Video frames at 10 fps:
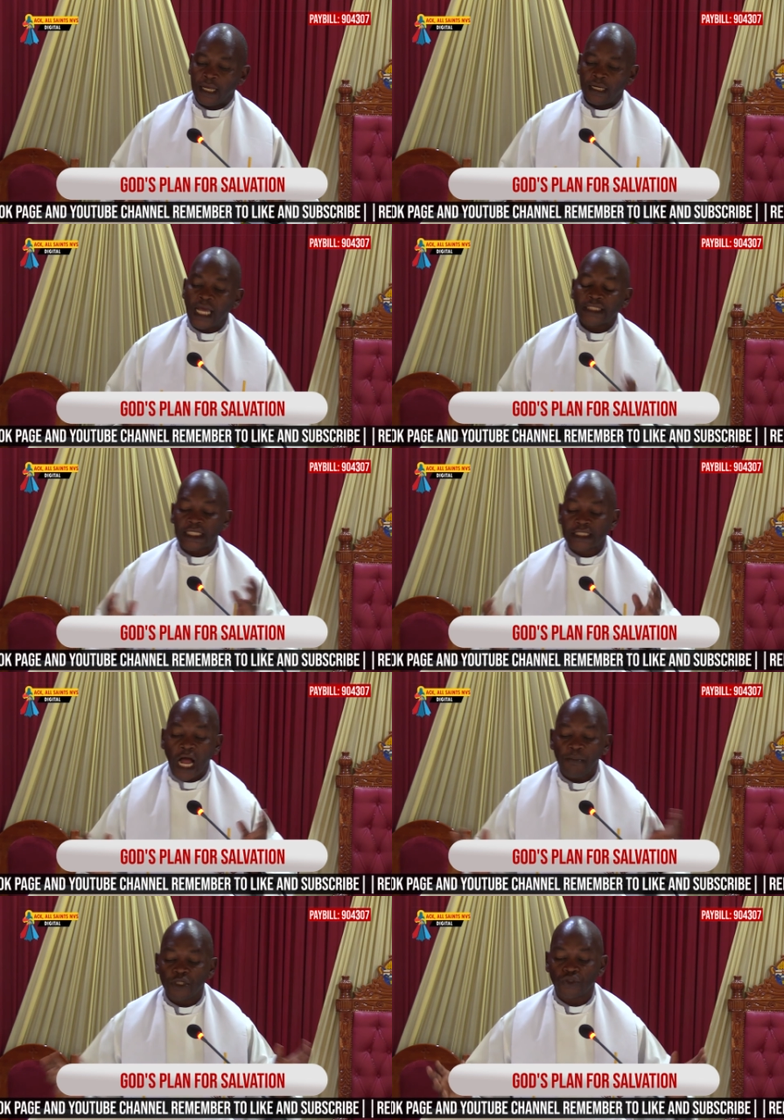Light has
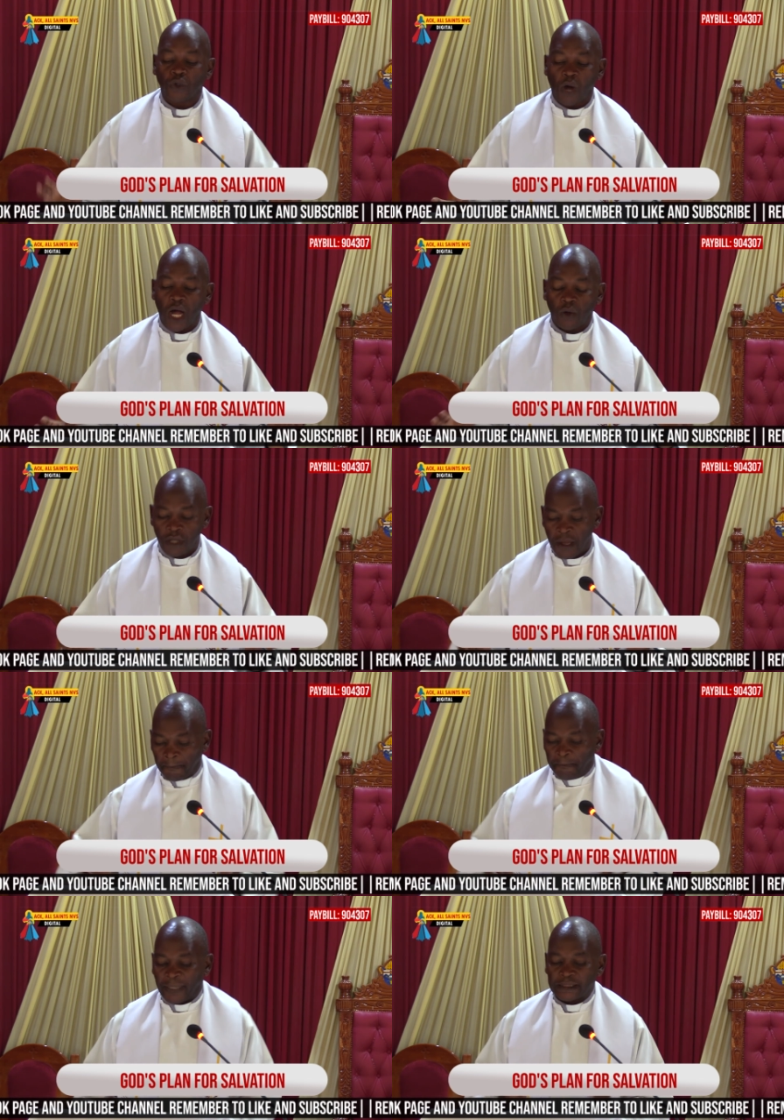come into the world,
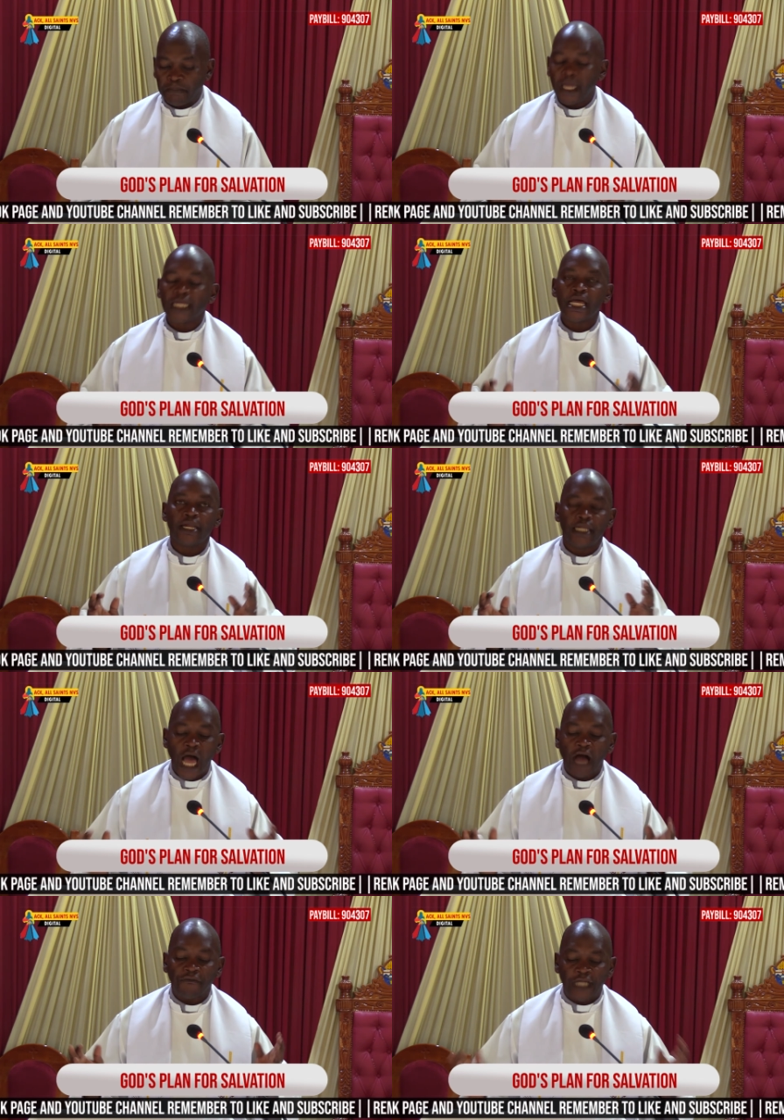but men
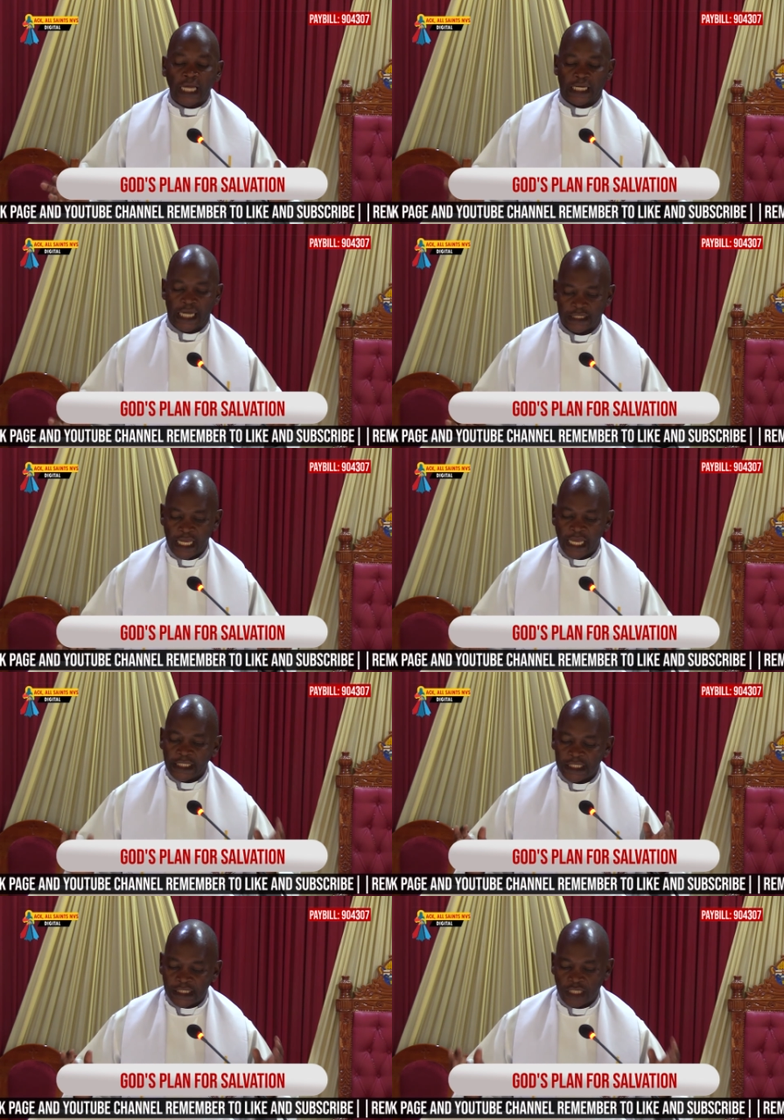love darkness
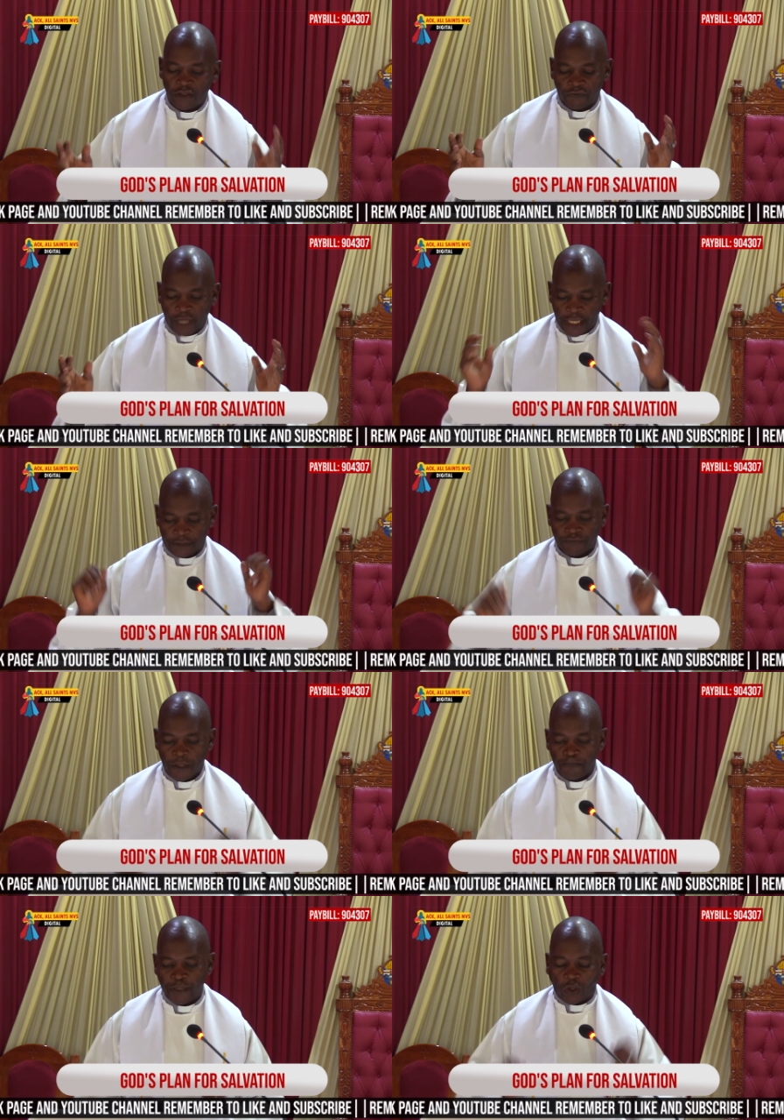instead of light
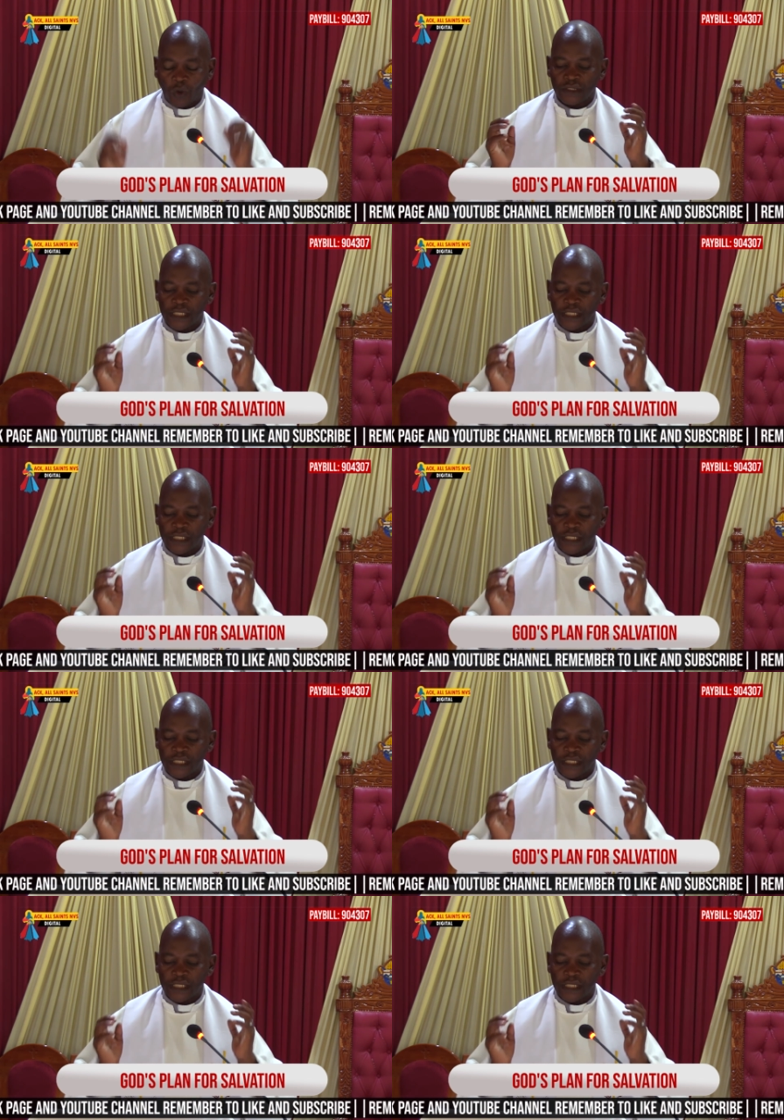because